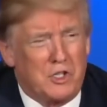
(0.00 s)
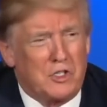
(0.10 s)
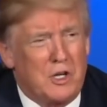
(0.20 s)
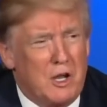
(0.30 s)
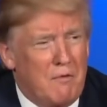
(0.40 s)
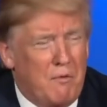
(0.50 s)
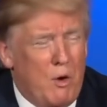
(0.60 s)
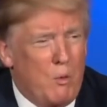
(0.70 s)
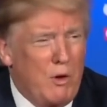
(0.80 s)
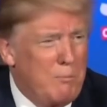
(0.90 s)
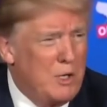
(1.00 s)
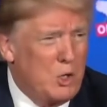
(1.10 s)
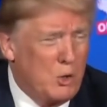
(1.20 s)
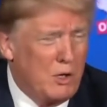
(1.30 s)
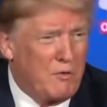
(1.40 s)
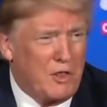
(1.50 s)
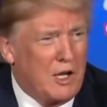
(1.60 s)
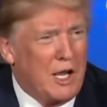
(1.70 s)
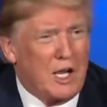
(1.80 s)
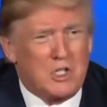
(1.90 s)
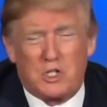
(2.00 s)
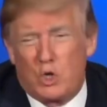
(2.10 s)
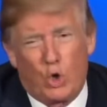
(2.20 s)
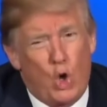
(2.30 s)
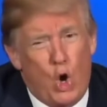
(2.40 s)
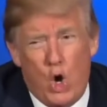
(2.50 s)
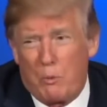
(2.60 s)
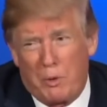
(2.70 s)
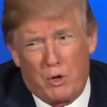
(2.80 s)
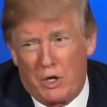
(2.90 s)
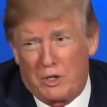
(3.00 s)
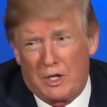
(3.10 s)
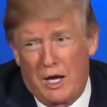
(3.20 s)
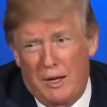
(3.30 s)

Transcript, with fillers: It's enough what we've been doing for the last long period of time.